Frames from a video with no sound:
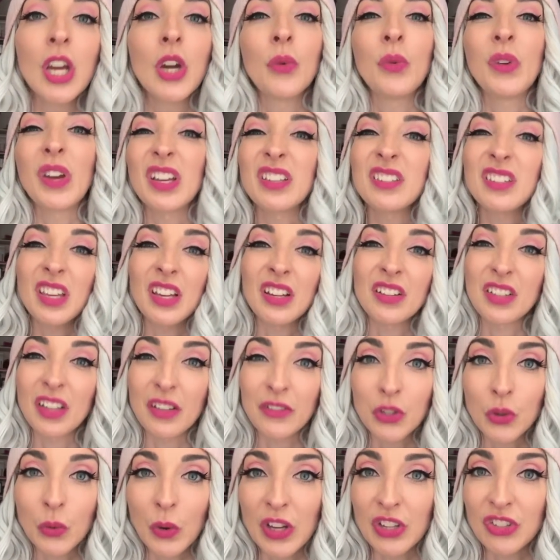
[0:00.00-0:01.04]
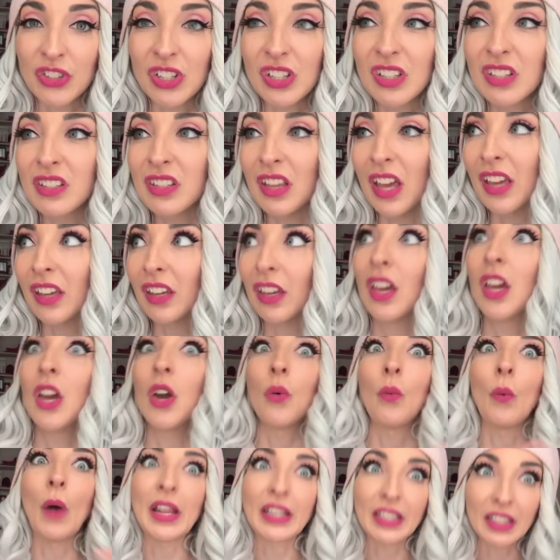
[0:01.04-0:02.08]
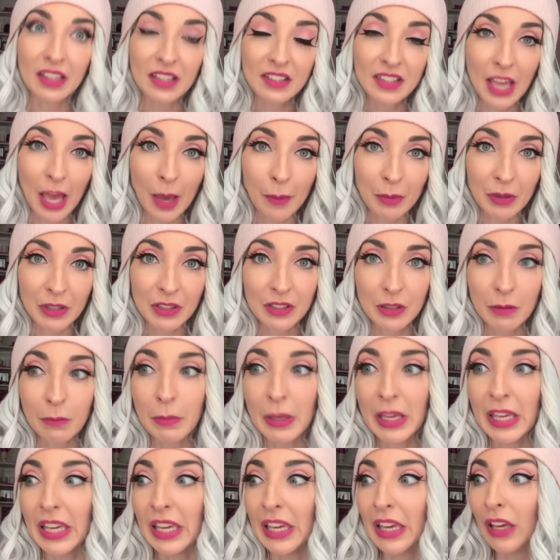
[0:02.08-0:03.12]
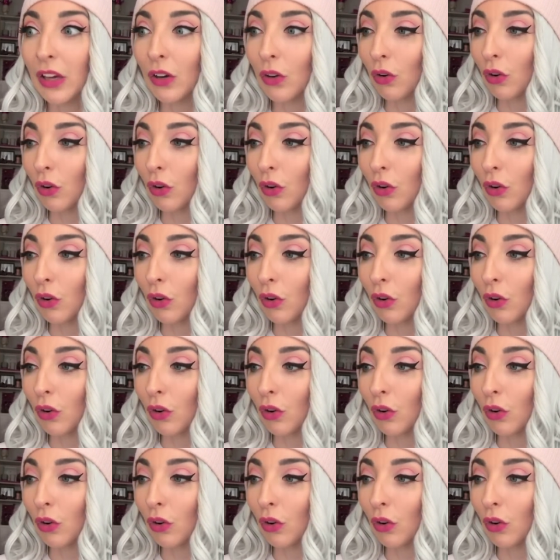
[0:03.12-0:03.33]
We ask ourselves questions like, why did this happen to me?